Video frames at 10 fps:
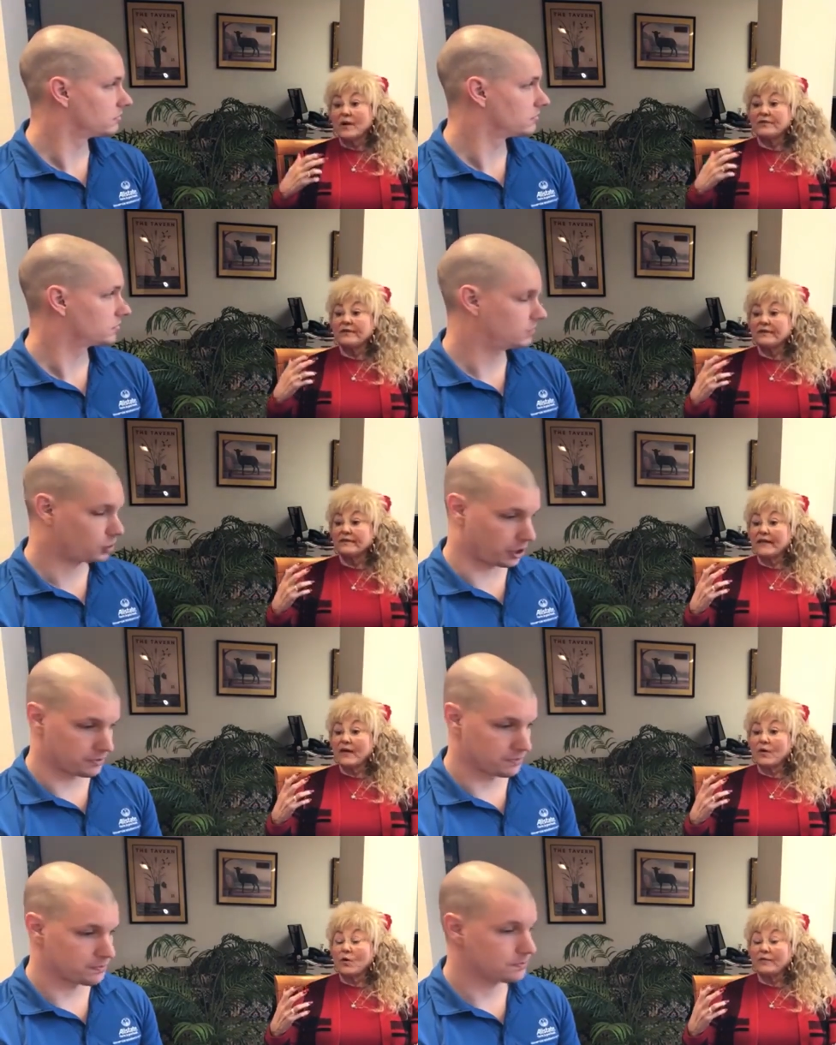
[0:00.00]
Speaker 1: I think that sure.
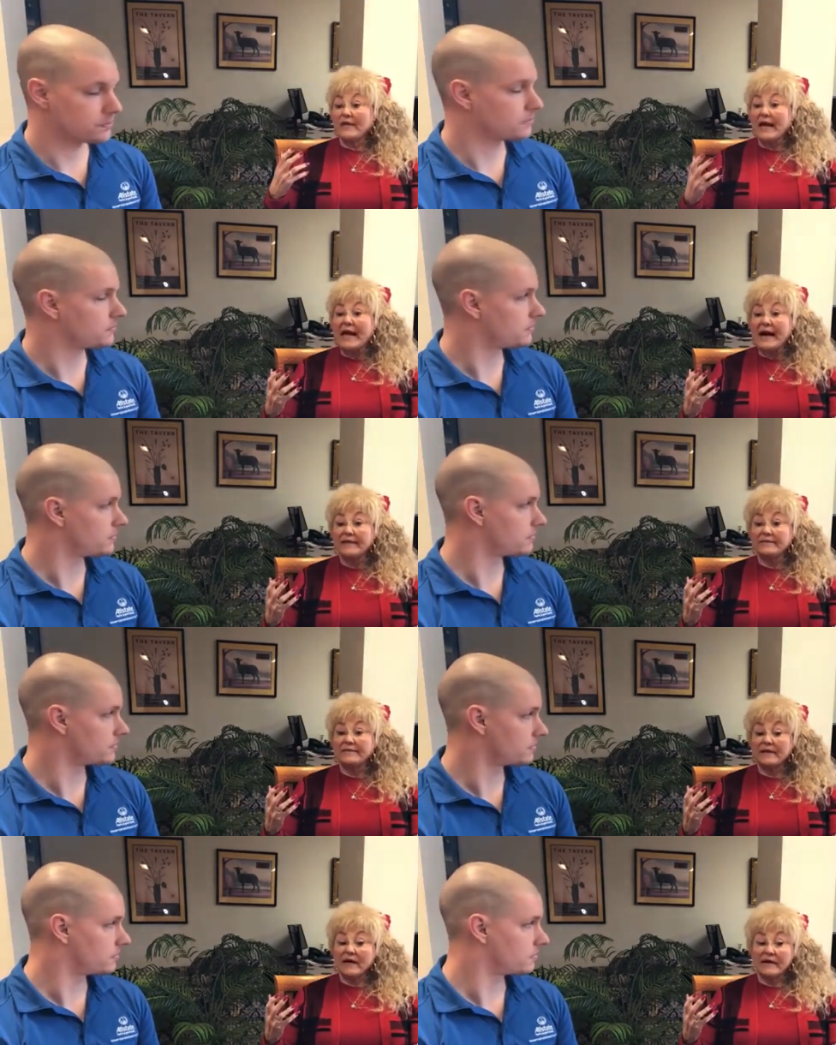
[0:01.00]
that only
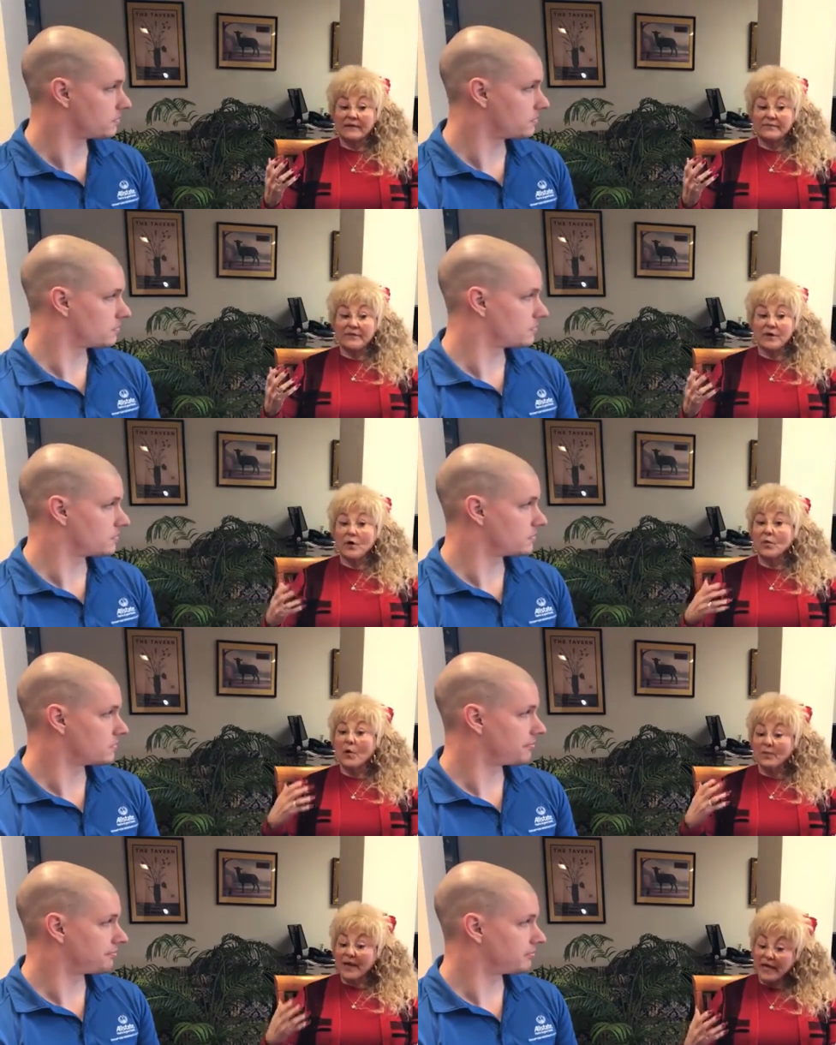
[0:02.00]
adds um, you know
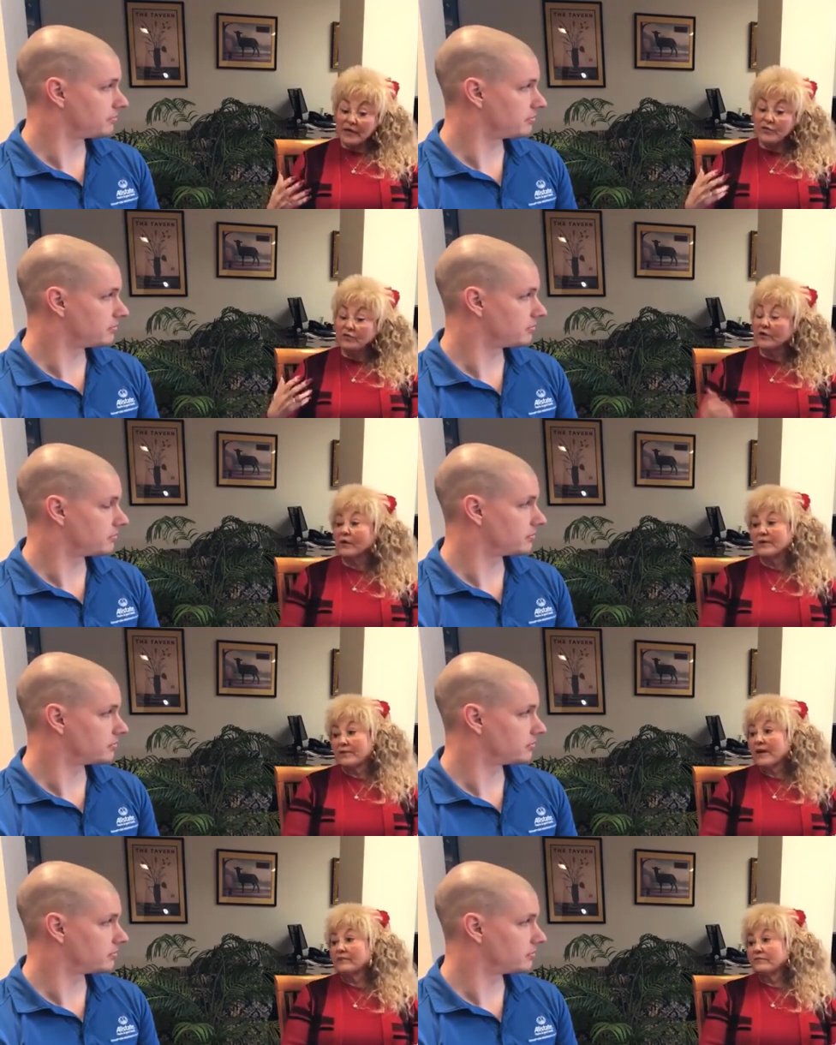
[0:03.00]
more pain to an already
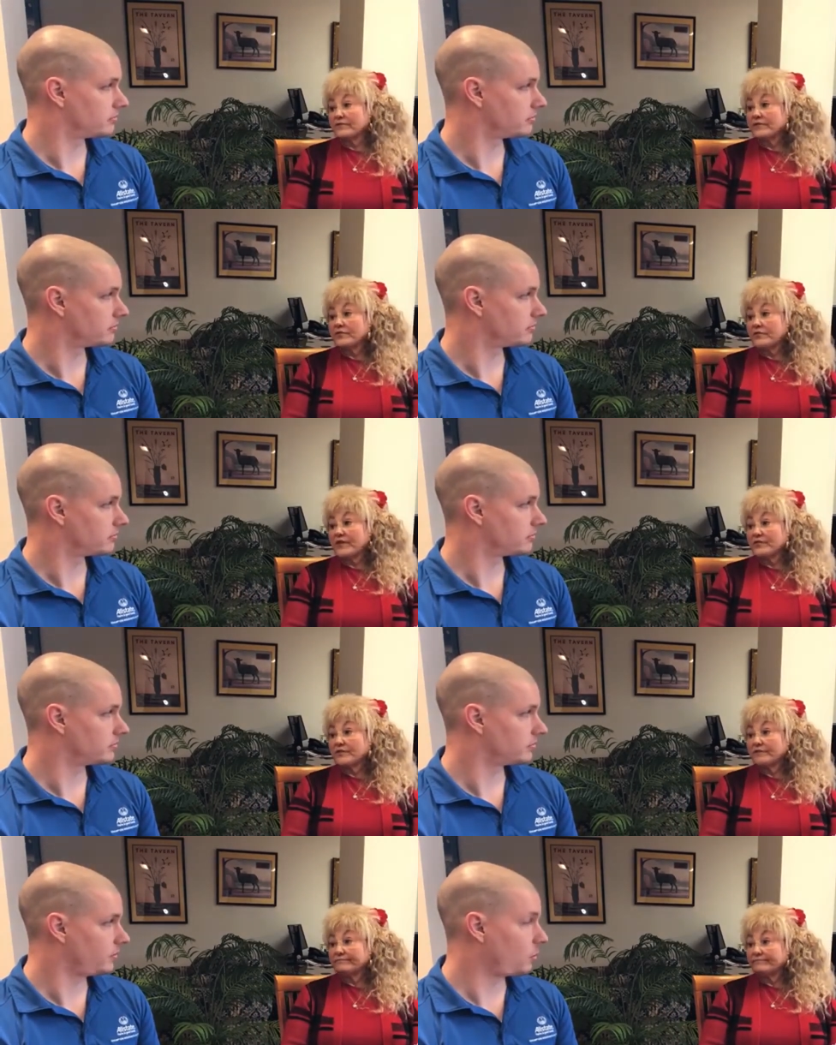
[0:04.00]
painful
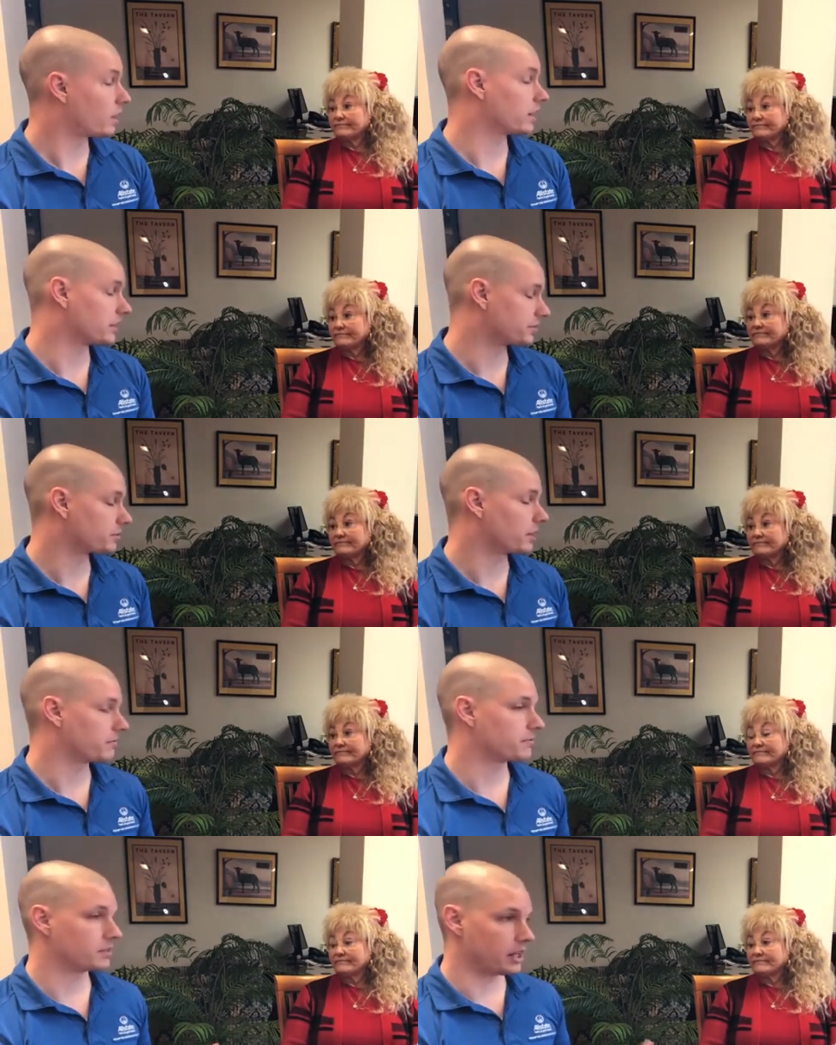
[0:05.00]
situation.
Speaker 2: Well, at least if
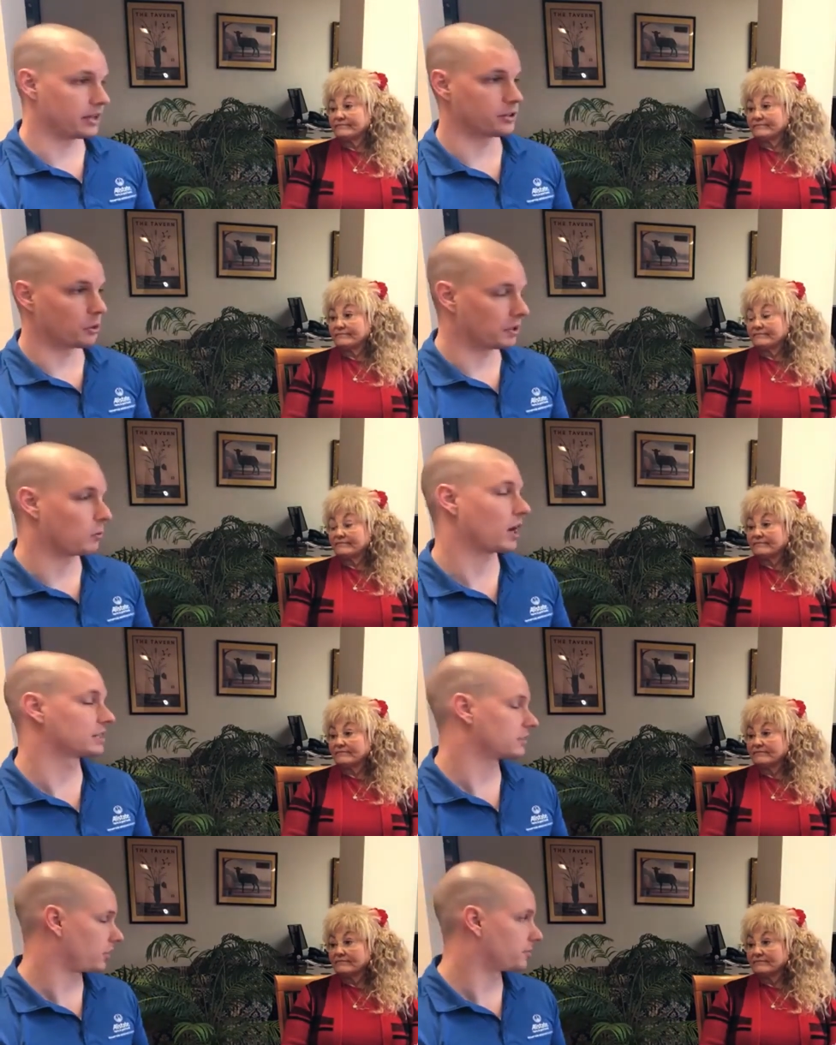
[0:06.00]
uh, nobody
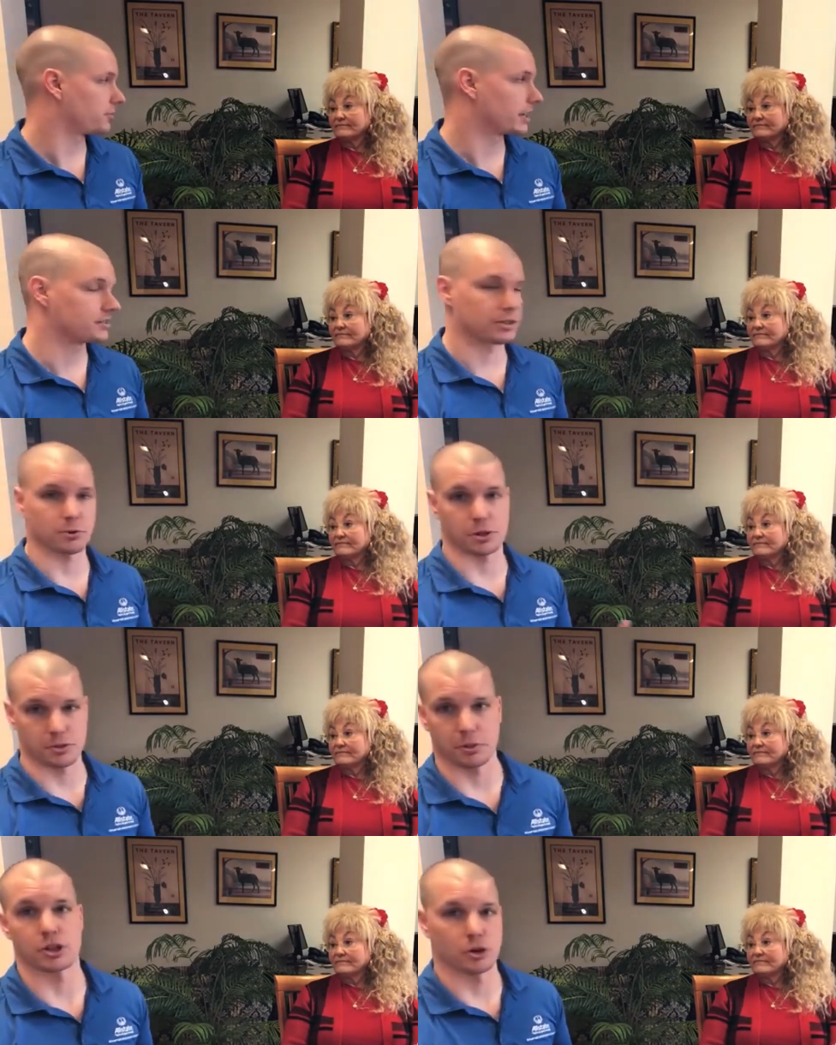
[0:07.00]
wants to go through that situation,
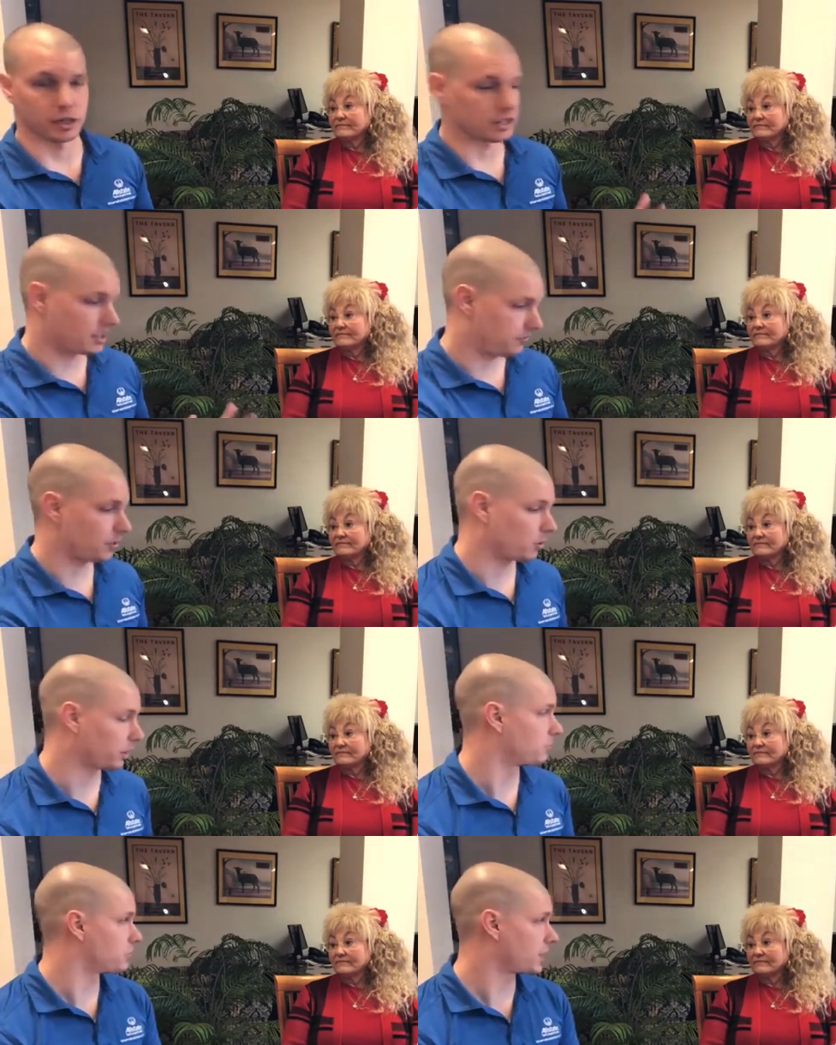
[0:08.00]
but knowing that if you're
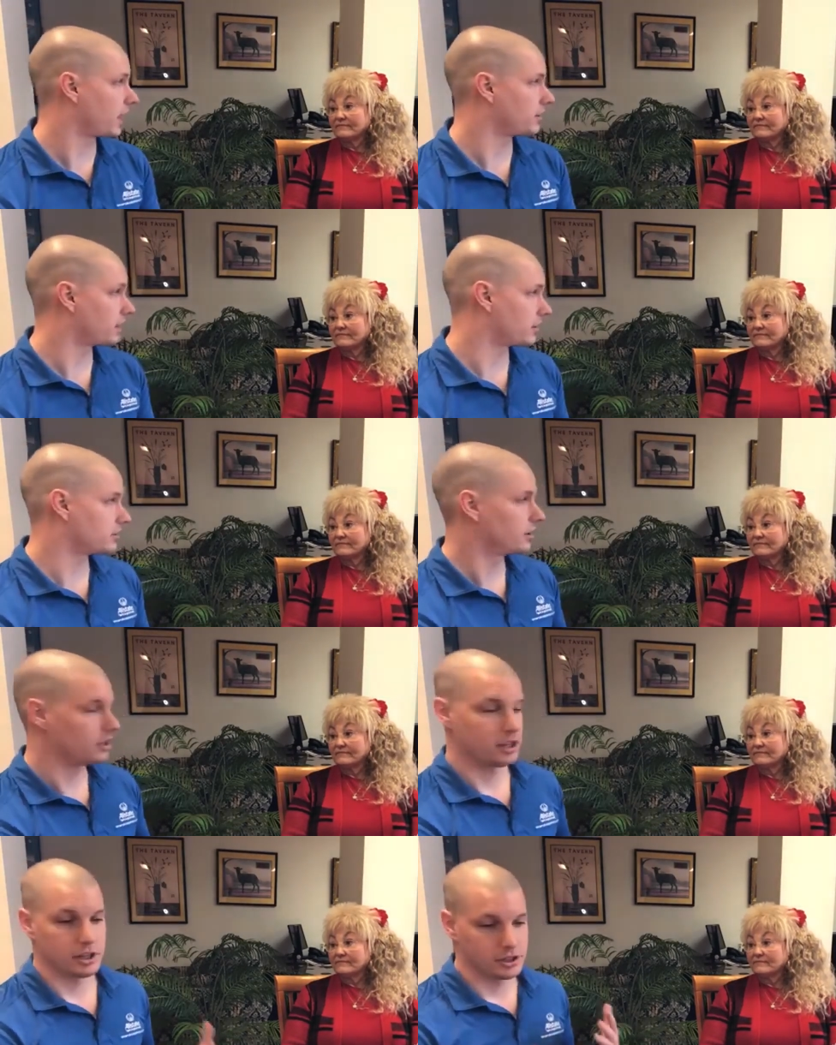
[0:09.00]
working with Jan that
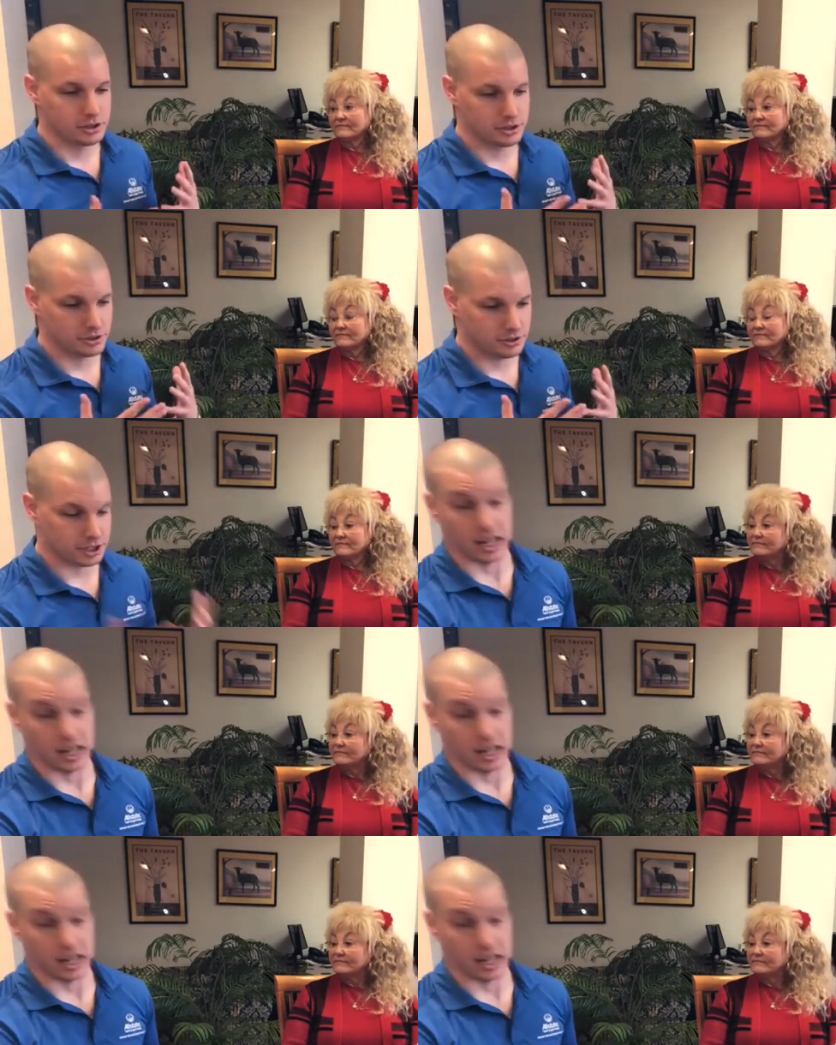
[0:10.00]
she